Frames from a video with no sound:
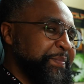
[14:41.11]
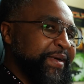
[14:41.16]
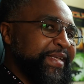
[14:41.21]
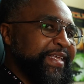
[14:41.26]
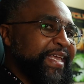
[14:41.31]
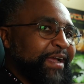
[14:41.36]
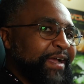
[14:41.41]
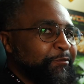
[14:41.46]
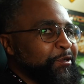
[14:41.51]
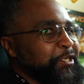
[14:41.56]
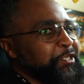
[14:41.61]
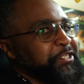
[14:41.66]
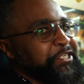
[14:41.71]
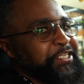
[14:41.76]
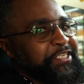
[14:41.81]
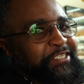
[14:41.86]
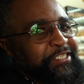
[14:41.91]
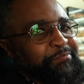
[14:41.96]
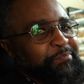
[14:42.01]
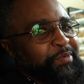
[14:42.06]
yeah, I really should
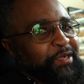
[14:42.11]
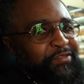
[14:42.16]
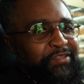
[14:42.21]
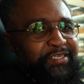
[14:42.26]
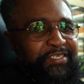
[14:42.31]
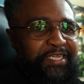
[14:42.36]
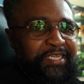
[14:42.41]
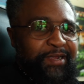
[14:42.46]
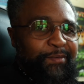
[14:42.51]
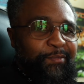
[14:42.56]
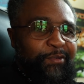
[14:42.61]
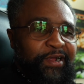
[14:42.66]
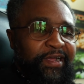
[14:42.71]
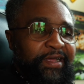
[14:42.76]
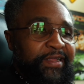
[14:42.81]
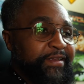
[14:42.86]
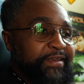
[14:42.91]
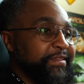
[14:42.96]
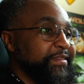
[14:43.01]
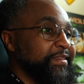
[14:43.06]
have just bought the
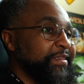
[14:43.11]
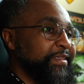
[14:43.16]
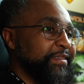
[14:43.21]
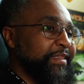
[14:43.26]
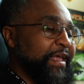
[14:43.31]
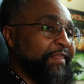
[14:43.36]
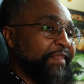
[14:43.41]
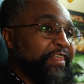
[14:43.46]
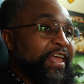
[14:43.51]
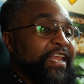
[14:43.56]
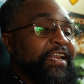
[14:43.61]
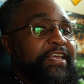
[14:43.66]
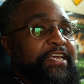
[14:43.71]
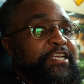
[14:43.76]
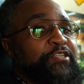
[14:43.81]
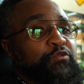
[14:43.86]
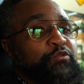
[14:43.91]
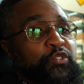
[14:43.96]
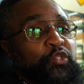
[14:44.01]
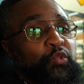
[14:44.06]
Tamron. That
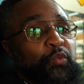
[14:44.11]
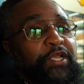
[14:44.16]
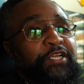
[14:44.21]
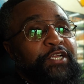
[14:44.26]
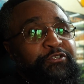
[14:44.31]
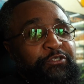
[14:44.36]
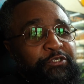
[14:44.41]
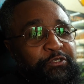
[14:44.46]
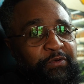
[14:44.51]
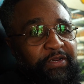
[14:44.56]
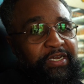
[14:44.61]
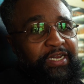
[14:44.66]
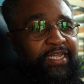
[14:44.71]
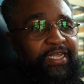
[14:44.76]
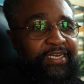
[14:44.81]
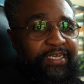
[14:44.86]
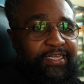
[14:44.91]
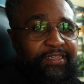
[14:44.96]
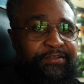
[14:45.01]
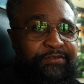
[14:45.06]
lens was
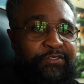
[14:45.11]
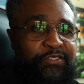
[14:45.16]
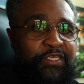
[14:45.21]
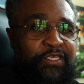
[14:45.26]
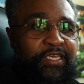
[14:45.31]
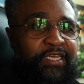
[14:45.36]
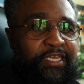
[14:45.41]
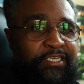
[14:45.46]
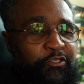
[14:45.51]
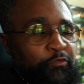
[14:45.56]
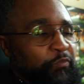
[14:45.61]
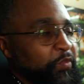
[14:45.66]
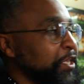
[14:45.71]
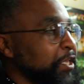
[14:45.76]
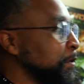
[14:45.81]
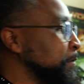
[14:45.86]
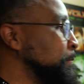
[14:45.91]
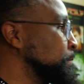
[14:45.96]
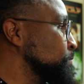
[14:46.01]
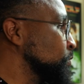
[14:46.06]
$329, and to
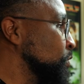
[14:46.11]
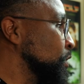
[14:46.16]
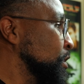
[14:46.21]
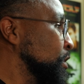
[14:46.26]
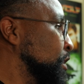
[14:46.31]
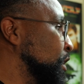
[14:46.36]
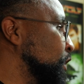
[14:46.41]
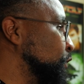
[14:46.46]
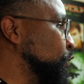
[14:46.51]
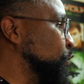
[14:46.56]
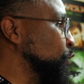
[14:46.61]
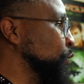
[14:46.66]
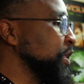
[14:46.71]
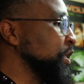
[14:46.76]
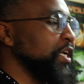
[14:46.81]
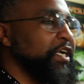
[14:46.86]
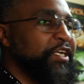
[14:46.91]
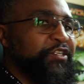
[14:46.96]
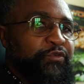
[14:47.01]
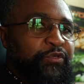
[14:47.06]
me, a
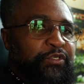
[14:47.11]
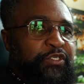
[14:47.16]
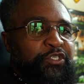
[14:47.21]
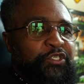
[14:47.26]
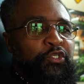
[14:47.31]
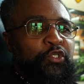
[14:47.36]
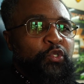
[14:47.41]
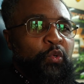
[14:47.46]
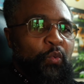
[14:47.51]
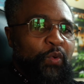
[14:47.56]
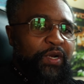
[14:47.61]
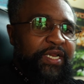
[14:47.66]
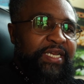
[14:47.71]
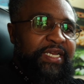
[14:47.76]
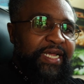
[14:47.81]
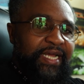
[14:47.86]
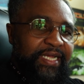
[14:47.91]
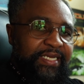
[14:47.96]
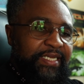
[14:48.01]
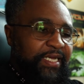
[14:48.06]

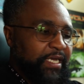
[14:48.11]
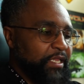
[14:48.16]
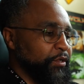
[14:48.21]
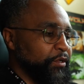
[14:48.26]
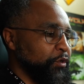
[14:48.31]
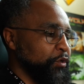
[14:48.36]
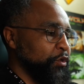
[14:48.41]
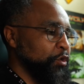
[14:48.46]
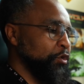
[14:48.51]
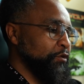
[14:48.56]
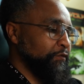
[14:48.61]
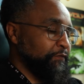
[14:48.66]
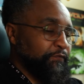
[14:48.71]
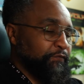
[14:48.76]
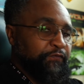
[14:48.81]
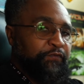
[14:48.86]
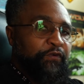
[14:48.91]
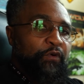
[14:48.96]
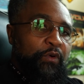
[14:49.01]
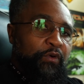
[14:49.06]
$329
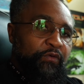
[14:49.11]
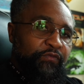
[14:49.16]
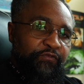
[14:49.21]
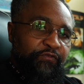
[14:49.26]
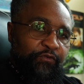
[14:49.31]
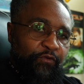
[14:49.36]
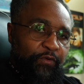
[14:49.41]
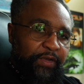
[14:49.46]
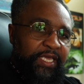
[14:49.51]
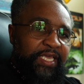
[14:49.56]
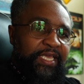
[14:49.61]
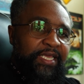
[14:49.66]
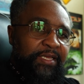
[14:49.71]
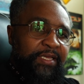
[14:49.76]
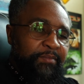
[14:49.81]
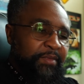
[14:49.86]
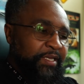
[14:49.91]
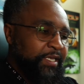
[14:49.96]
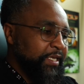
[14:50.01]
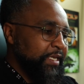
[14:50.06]
full
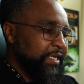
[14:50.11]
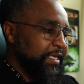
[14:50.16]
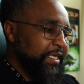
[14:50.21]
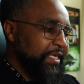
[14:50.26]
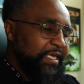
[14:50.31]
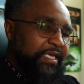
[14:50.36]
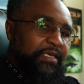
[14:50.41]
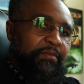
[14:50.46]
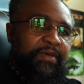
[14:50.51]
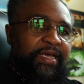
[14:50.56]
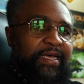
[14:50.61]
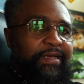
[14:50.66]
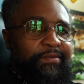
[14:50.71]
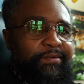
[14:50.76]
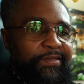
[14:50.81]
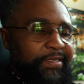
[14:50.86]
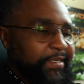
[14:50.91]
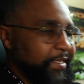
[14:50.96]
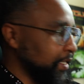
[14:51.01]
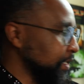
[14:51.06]
frame
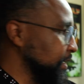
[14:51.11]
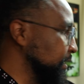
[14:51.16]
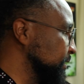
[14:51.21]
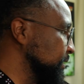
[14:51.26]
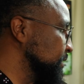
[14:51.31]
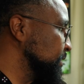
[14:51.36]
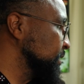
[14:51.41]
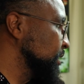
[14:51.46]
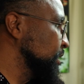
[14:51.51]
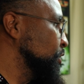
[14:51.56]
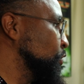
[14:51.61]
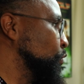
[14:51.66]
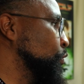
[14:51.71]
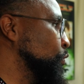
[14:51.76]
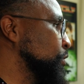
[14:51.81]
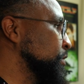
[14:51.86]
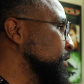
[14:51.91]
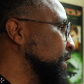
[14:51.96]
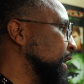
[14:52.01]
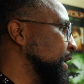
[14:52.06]
E-mount lens
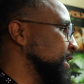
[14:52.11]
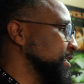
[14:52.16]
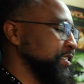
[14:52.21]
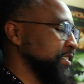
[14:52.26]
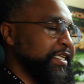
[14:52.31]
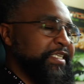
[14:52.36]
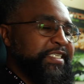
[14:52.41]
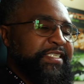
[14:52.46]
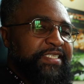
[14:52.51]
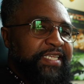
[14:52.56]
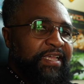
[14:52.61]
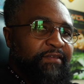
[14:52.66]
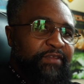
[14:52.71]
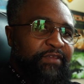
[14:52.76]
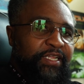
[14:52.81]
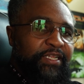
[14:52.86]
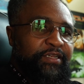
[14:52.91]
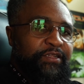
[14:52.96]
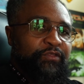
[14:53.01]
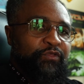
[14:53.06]
that's
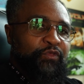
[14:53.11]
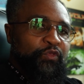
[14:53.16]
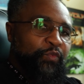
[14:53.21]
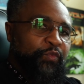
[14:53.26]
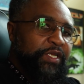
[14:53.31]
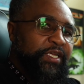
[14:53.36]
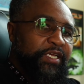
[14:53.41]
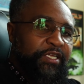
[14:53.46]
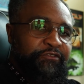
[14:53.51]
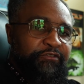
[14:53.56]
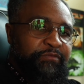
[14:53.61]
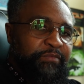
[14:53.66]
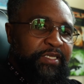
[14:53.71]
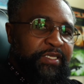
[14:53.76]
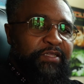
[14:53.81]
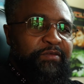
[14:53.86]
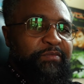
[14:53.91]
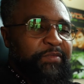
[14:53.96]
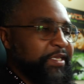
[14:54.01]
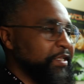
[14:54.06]
70 to 300
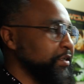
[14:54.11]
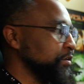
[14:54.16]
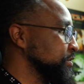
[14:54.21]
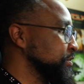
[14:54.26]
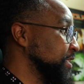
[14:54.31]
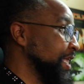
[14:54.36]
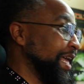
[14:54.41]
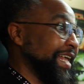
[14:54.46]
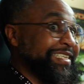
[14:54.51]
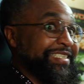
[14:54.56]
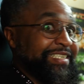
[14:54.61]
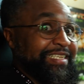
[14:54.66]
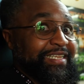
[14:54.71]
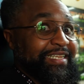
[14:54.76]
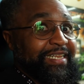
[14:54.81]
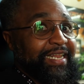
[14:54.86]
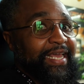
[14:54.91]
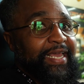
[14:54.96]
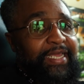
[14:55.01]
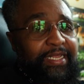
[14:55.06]
millimeters, that's
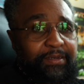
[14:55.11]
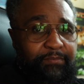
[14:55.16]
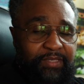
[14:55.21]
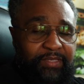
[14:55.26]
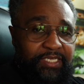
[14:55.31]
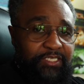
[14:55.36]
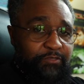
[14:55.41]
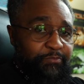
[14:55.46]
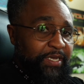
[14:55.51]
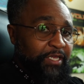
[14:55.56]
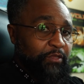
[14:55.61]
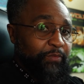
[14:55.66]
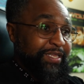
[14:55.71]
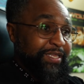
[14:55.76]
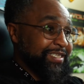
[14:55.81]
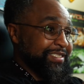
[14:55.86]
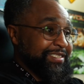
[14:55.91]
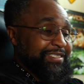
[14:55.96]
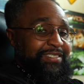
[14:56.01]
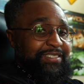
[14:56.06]
light, because by the way,
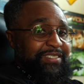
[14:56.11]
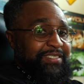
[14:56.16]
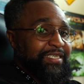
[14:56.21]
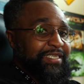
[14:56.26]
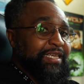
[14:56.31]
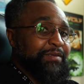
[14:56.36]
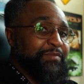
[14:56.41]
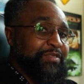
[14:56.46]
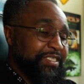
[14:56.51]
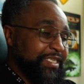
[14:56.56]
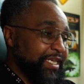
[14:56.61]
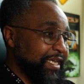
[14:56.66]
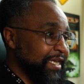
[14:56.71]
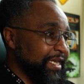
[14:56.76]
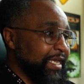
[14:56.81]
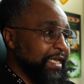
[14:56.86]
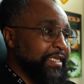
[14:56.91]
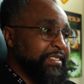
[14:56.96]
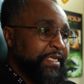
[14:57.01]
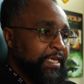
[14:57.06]
this is the same
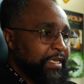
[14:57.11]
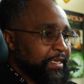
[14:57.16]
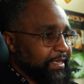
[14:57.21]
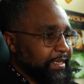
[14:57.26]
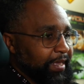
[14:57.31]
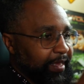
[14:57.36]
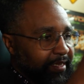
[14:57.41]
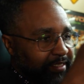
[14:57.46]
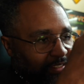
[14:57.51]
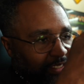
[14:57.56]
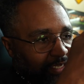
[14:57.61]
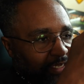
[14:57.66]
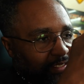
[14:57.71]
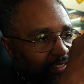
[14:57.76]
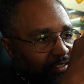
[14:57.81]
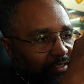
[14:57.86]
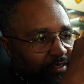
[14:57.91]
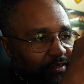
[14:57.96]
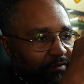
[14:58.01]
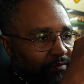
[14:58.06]
size as like,
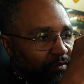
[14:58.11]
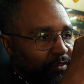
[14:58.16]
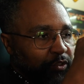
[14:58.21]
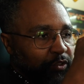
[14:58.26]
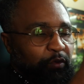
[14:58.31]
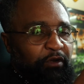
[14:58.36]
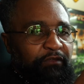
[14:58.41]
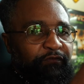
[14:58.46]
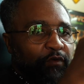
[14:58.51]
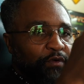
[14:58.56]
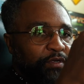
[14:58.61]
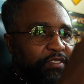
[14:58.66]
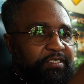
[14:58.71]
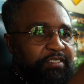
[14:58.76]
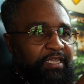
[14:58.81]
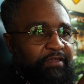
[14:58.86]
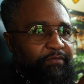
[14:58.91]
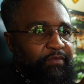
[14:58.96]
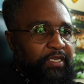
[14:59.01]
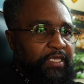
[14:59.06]
the 24 to
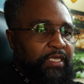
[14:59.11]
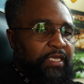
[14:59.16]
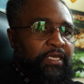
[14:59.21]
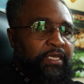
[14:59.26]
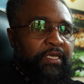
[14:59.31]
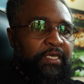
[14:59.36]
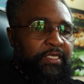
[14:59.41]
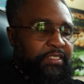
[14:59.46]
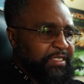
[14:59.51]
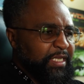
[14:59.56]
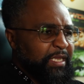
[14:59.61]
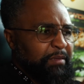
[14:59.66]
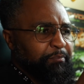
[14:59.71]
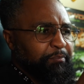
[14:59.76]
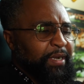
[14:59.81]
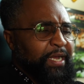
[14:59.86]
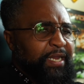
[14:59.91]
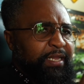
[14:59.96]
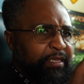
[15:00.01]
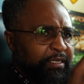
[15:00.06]
70, same
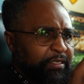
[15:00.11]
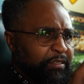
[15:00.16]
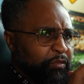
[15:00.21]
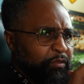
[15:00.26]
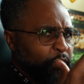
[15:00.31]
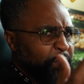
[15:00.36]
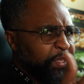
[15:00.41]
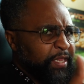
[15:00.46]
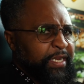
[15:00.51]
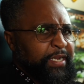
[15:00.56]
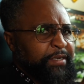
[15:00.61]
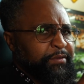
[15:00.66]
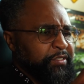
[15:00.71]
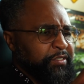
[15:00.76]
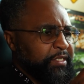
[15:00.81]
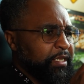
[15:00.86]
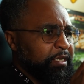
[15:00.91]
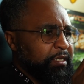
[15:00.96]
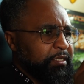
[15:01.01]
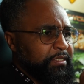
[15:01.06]
body, the way that I
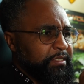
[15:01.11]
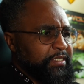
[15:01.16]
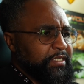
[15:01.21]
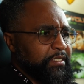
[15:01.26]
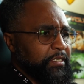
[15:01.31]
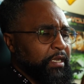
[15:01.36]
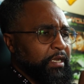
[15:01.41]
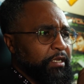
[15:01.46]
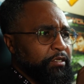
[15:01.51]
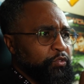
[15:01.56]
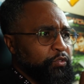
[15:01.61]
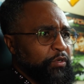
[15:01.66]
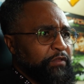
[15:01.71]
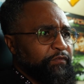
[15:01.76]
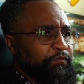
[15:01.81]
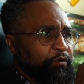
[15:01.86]
understand it, 24 to